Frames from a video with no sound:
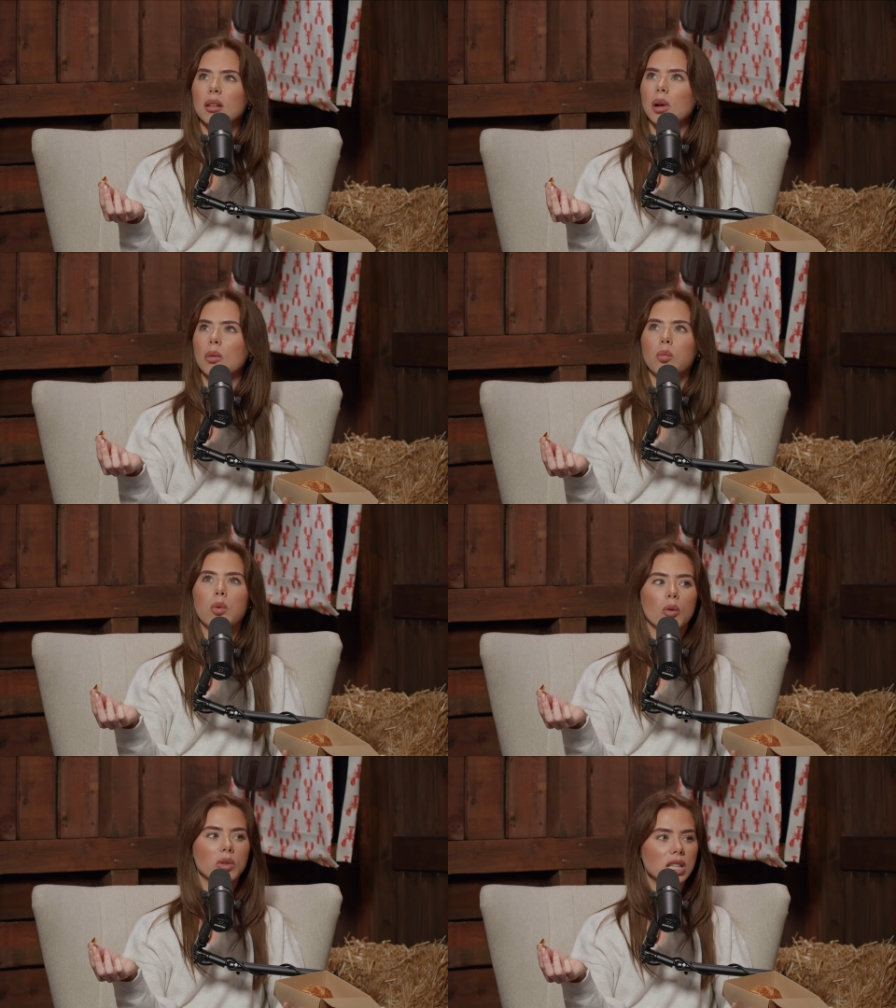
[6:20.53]
And I'm like,
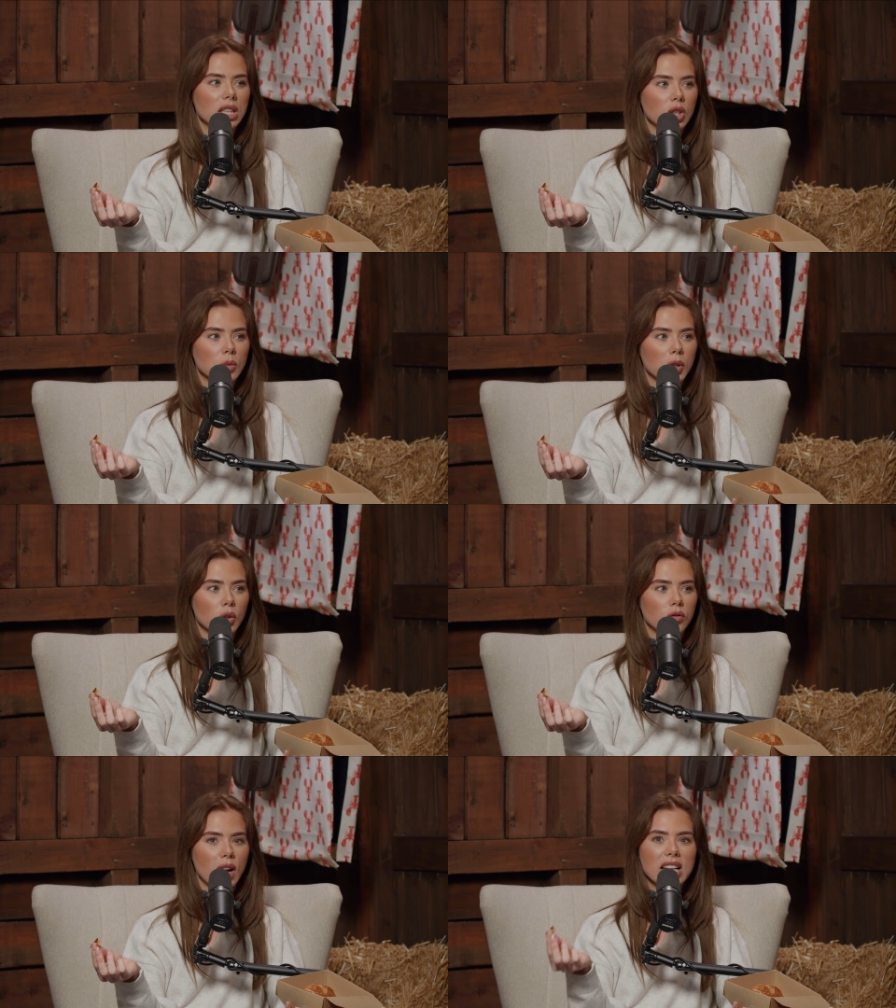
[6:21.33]
whoa, this is just
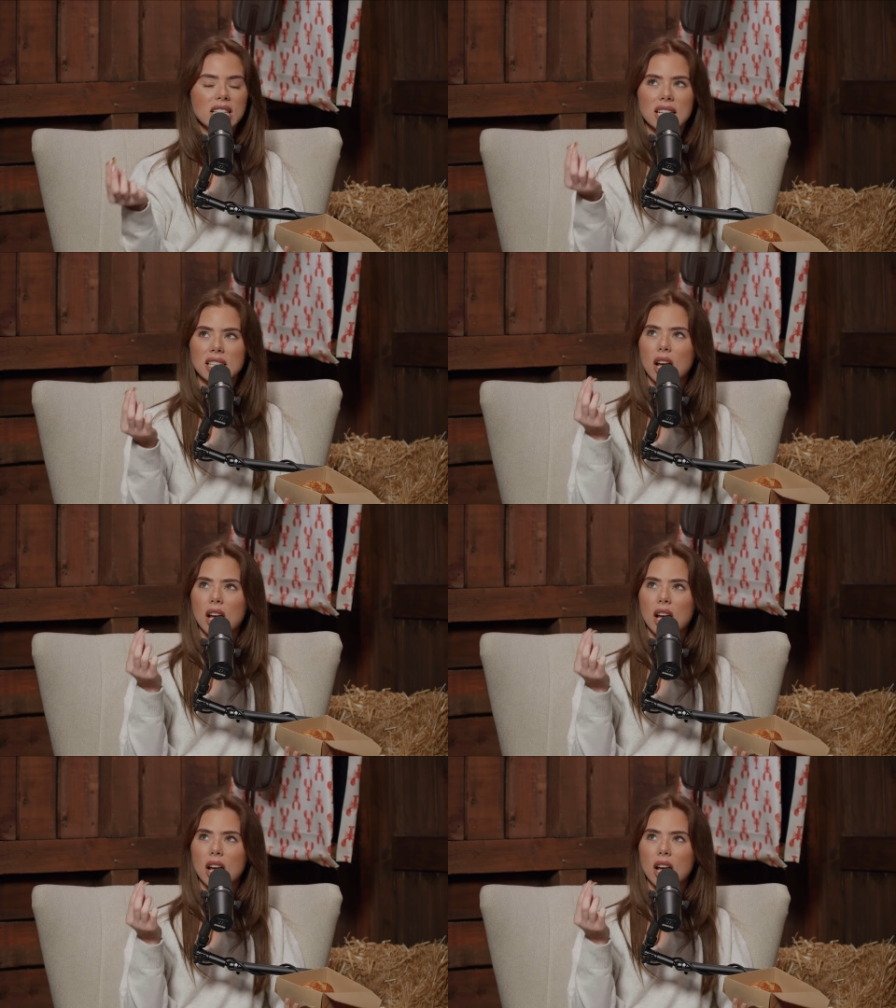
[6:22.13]
pure racism.